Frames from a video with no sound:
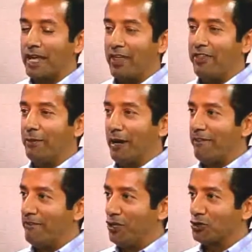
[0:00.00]
And then by
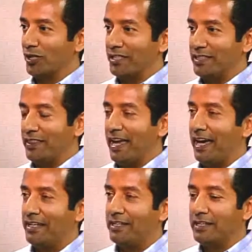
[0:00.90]
visualizing
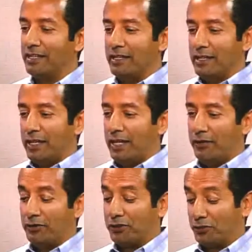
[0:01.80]
that,
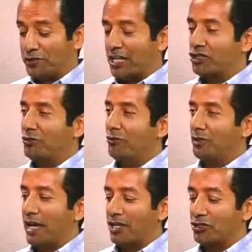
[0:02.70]
there's
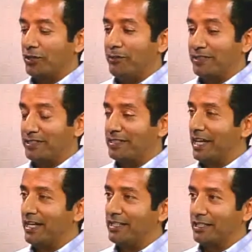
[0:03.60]
actually been
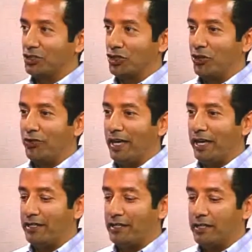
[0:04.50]
studies that show
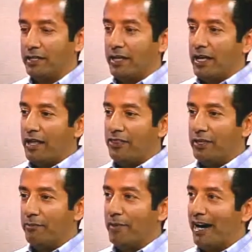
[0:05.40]
that
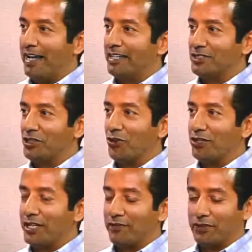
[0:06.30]
the mind doesn't know the
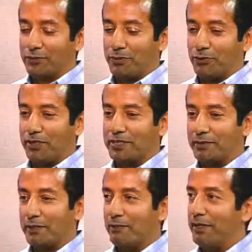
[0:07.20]
difference between
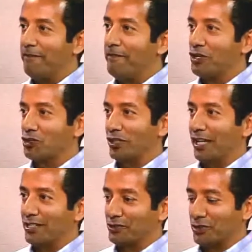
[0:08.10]
something being
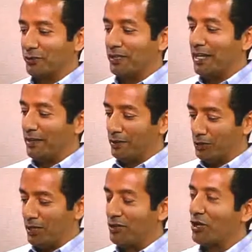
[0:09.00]
visualized or something
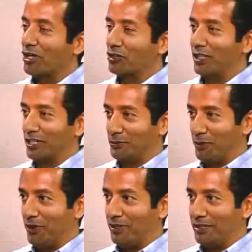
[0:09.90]
that you're actually
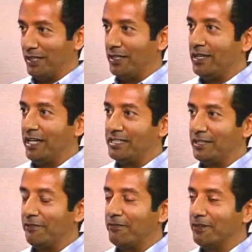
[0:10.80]
experiencing. It
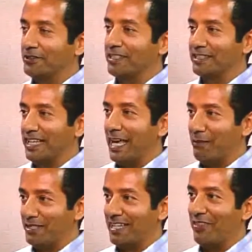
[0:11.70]
still feels the same
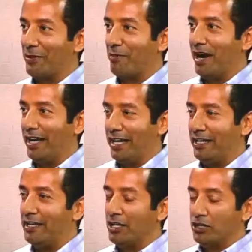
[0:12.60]
inside the body.
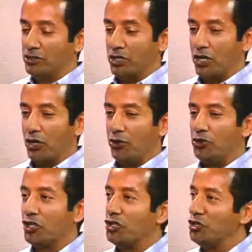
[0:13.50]
So you
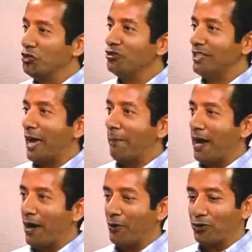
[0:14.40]
can use that
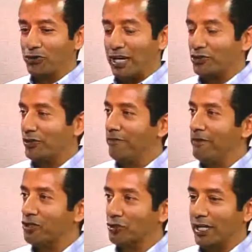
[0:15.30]
power to actually
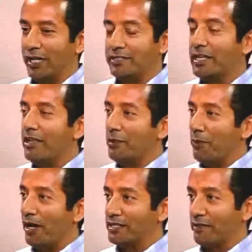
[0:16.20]
visualize the
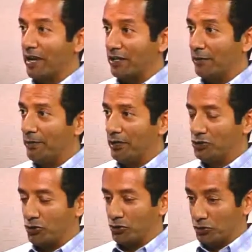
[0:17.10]
positive outcome that
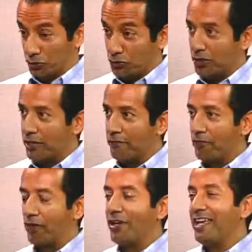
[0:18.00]
you're looking
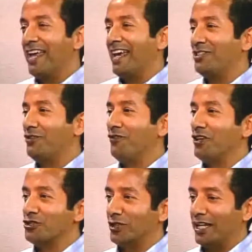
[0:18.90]
for. And as you
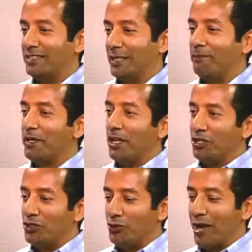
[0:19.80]
visualize it,
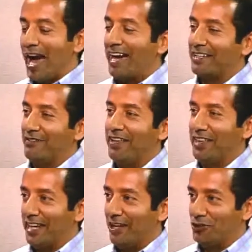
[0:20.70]
you activate
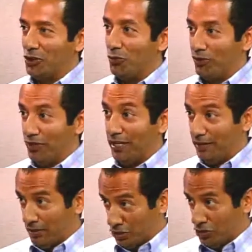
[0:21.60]
that energy
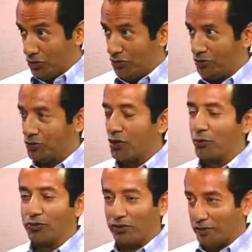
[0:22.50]
within the students or within